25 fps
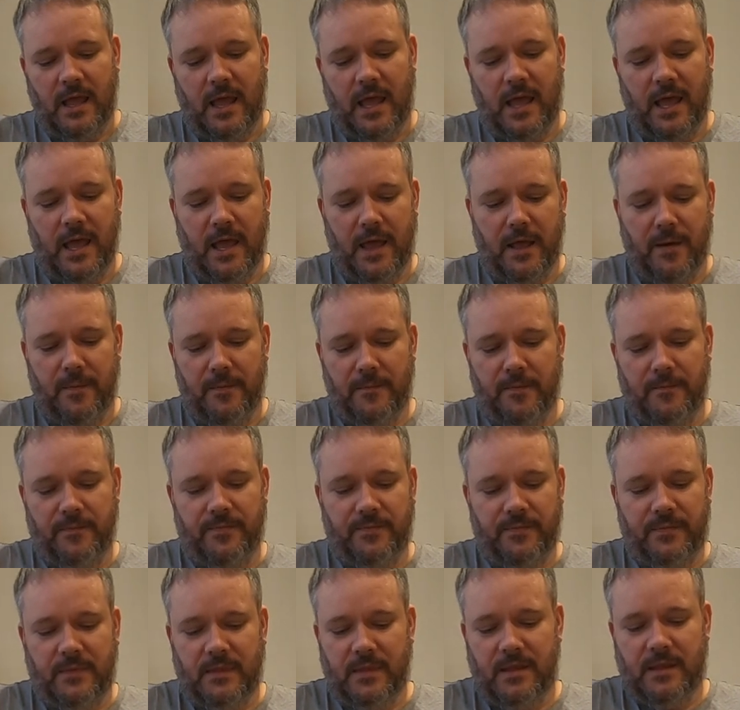
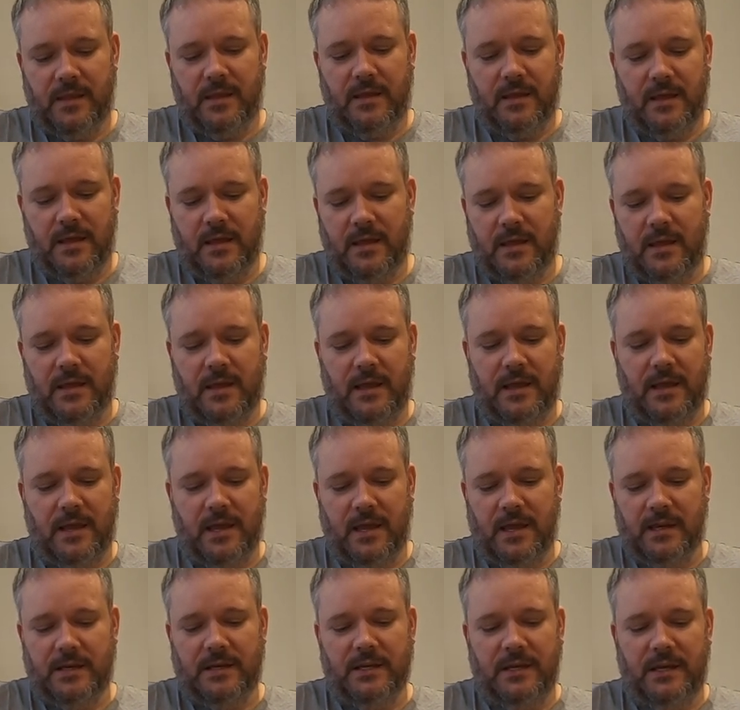Um,
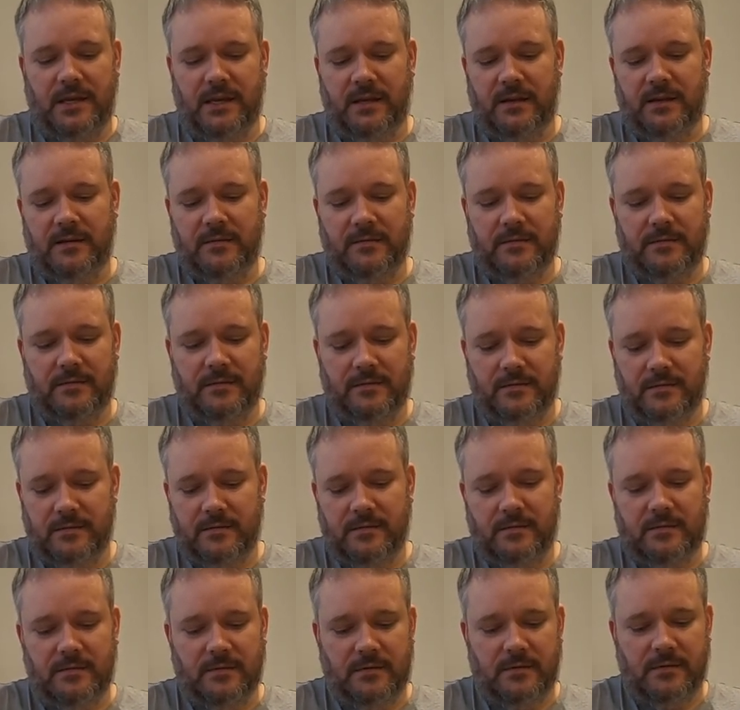and he
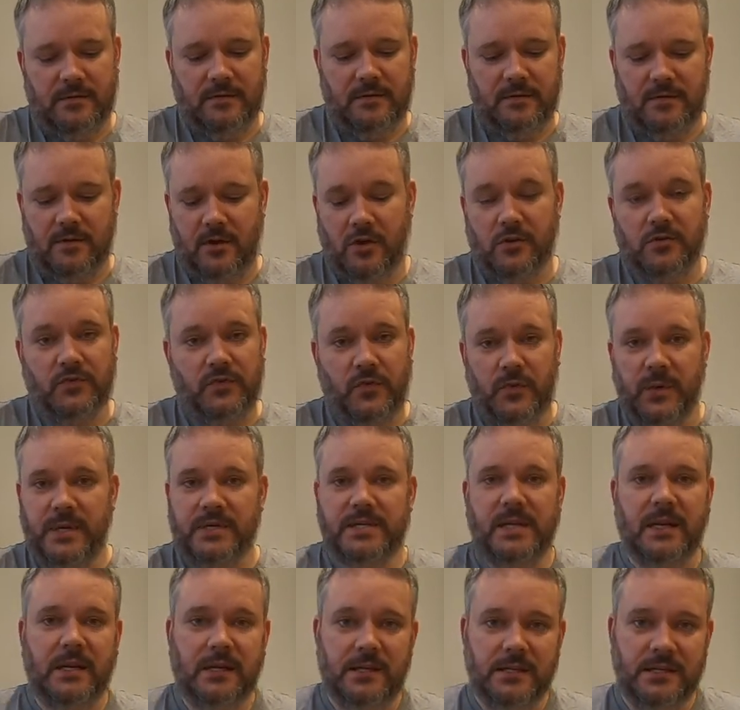goes through
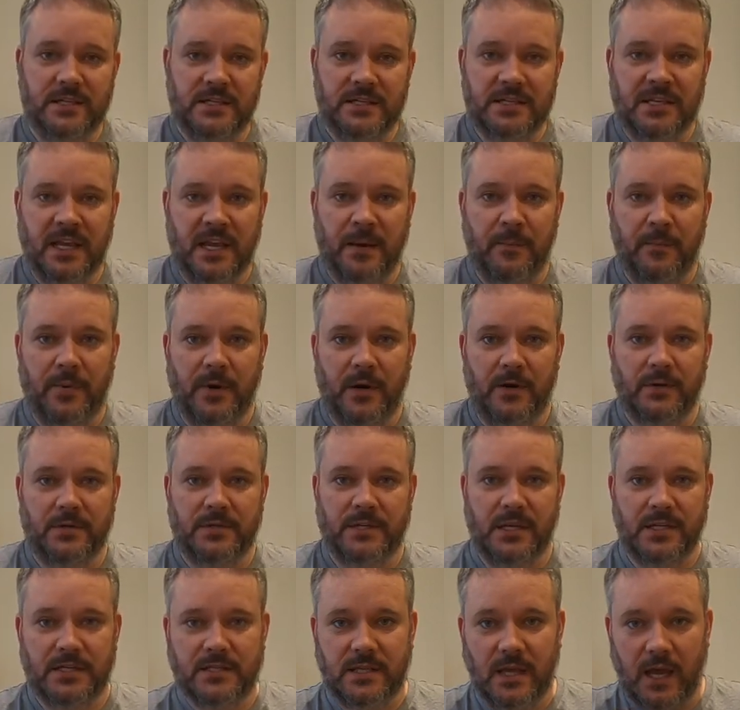exactly the same
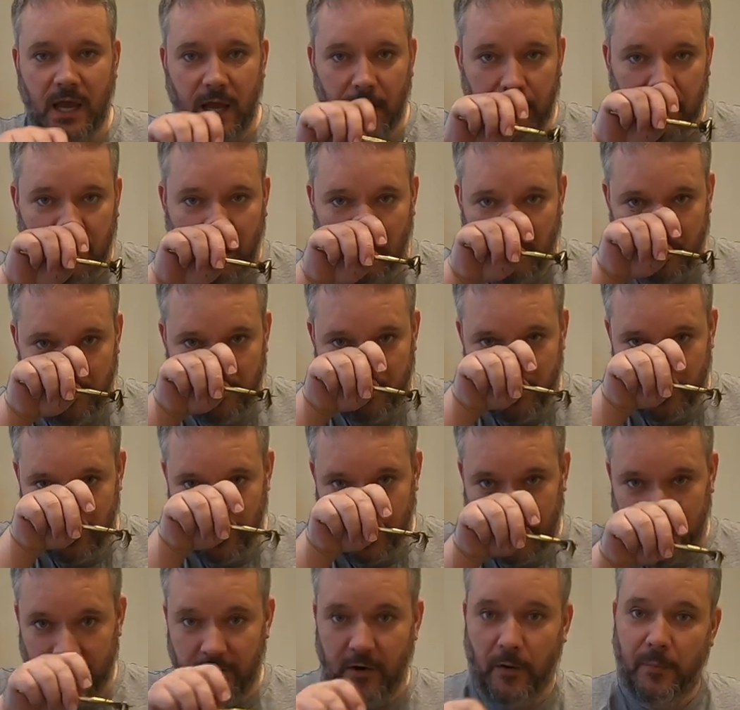process that I'm going through
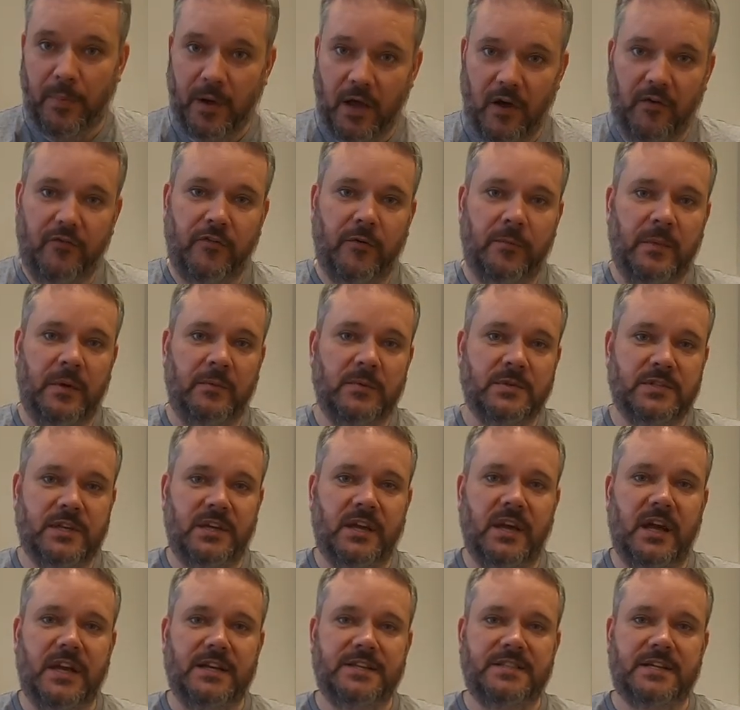here, apart from it was a
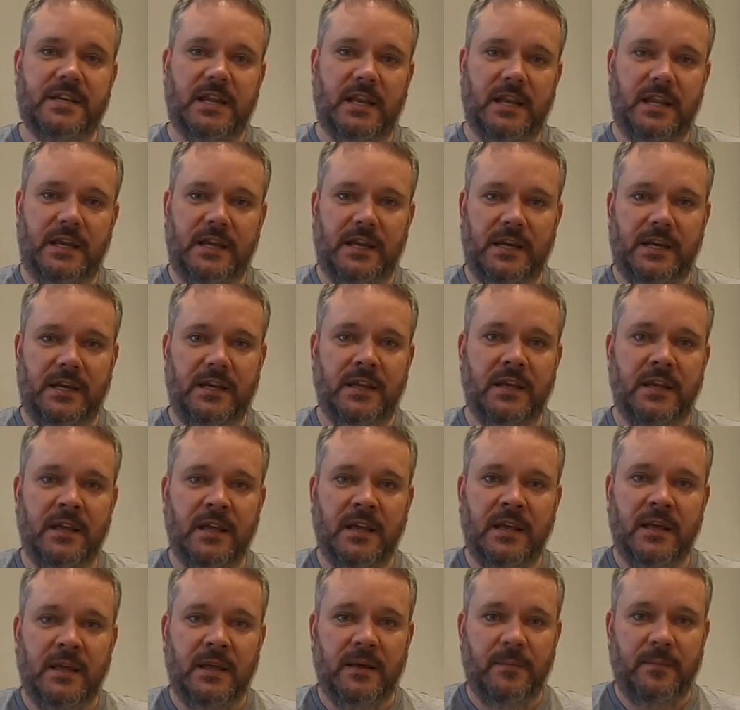nice, clean,
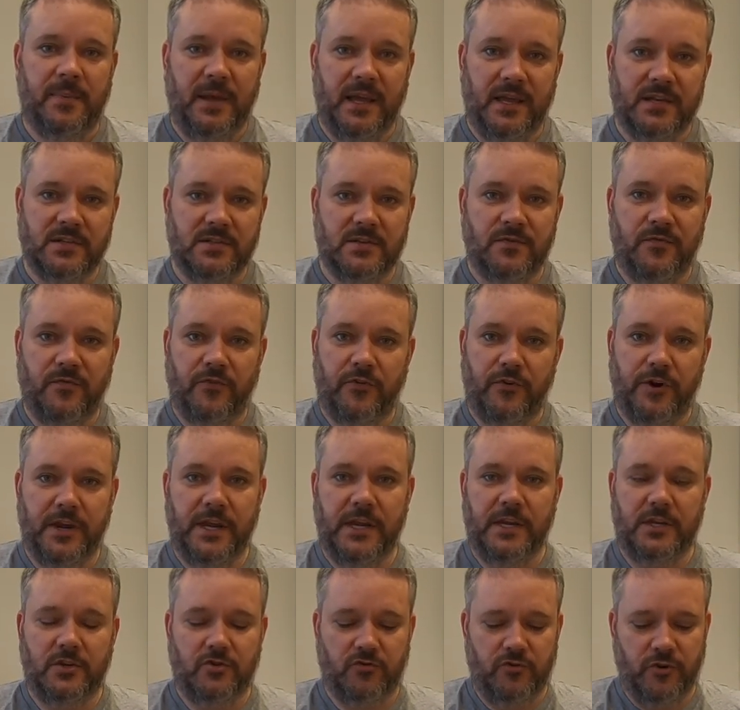
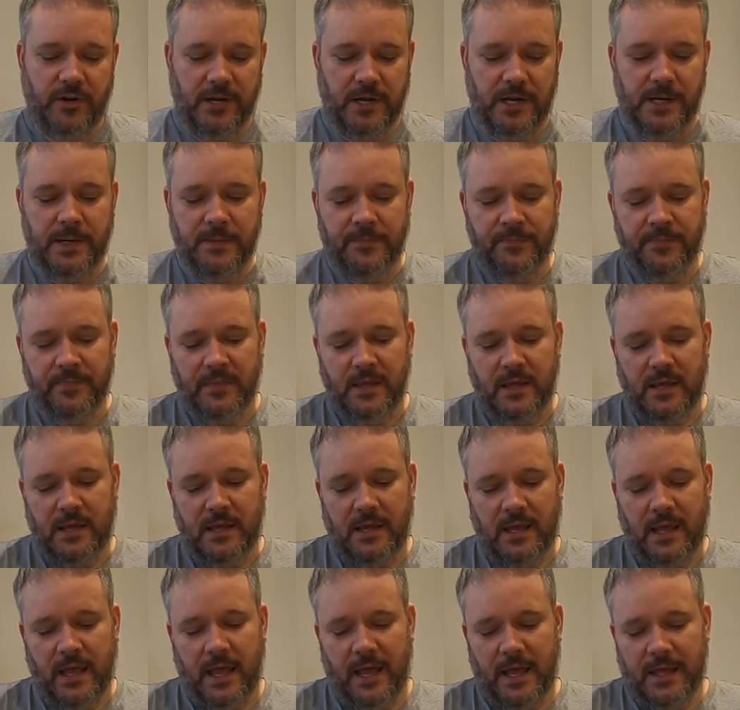pest-free tree.
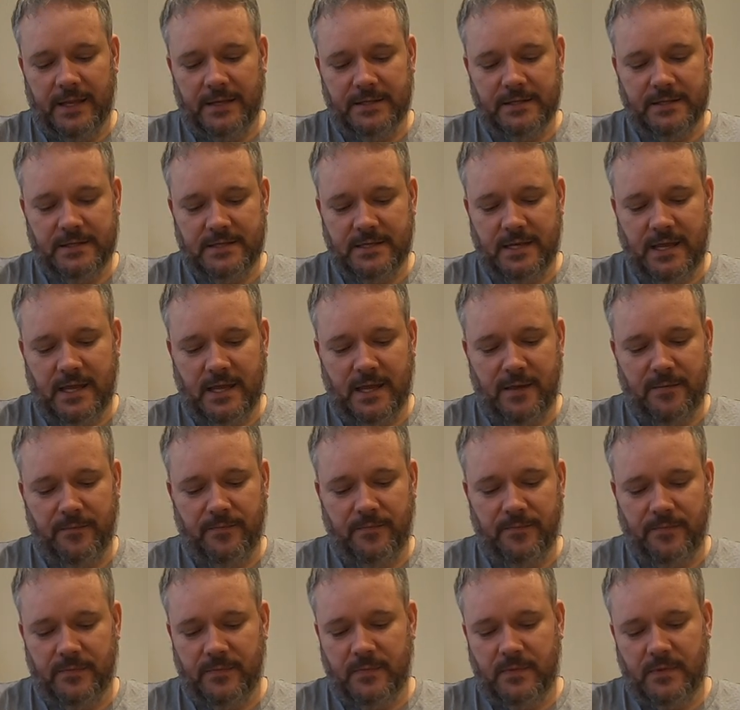And
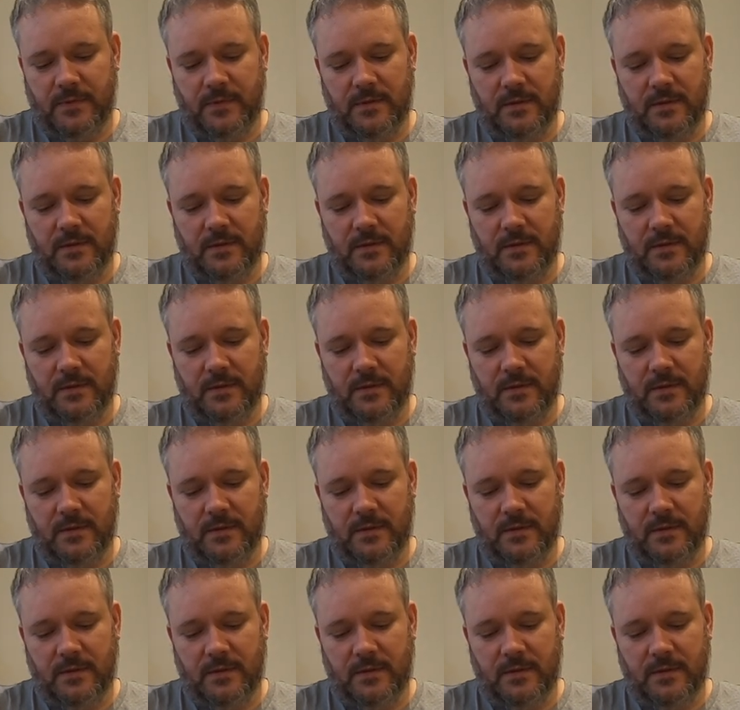um,